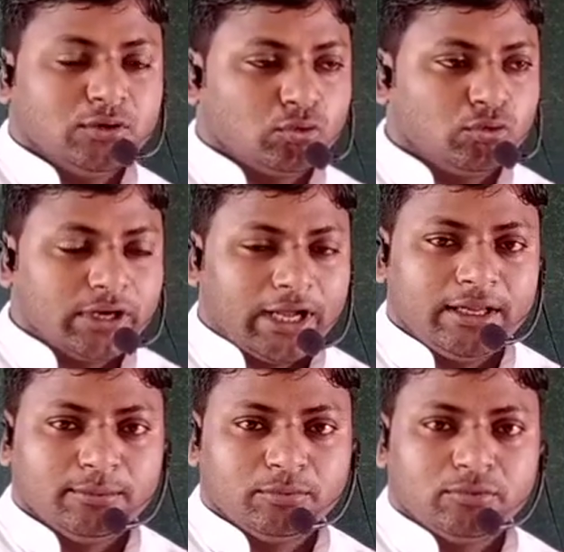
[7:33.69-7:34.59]
to
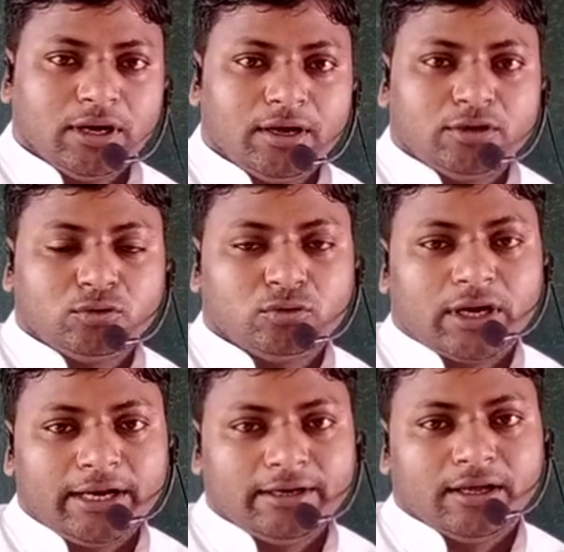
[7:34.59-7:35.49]
drive or to
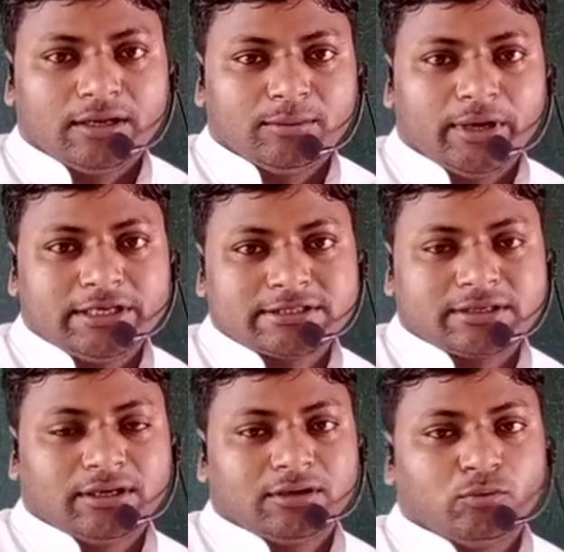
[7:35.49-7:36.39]
ride on a
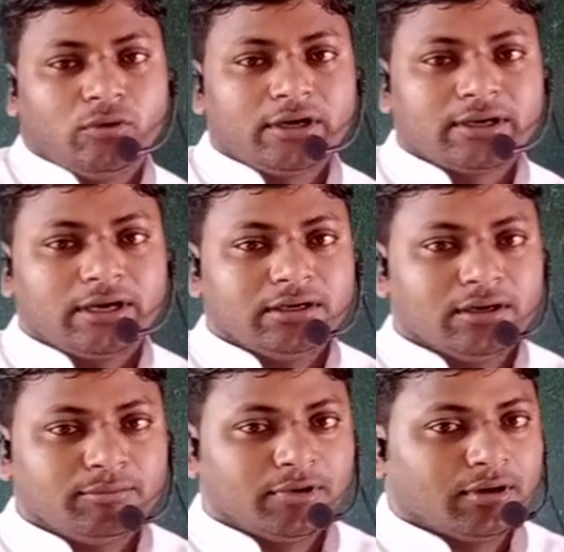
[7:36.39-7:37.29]
bicycle, what kind
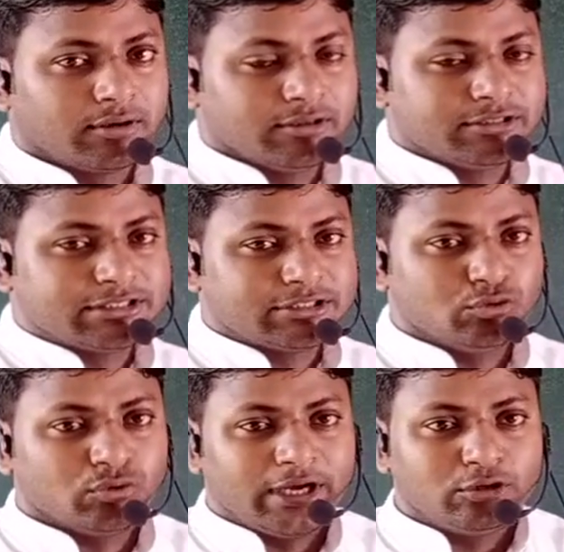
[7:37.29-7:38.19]
of organs
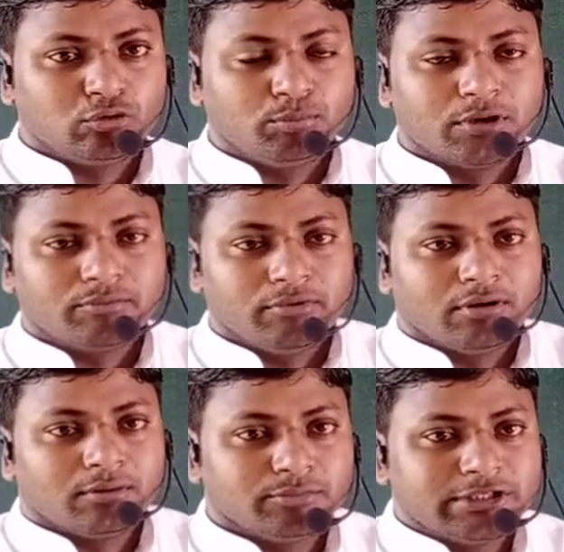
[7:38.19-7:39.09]
unite to
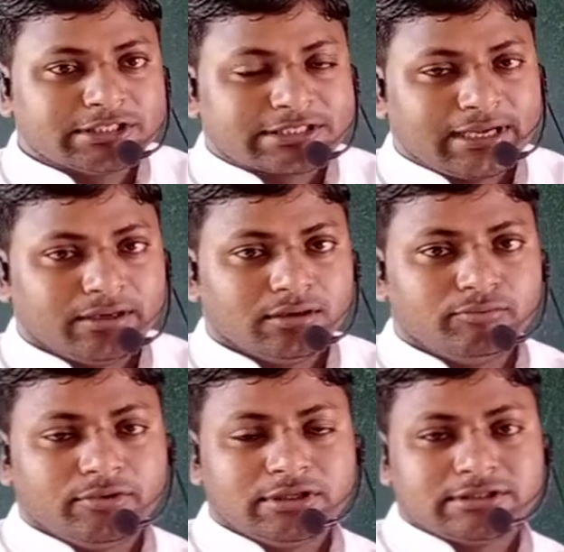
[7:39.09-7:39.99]
perform this kind
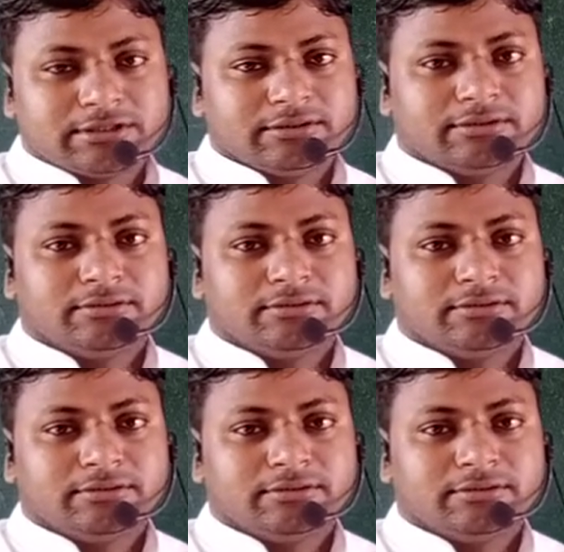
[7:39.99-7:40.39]
of function?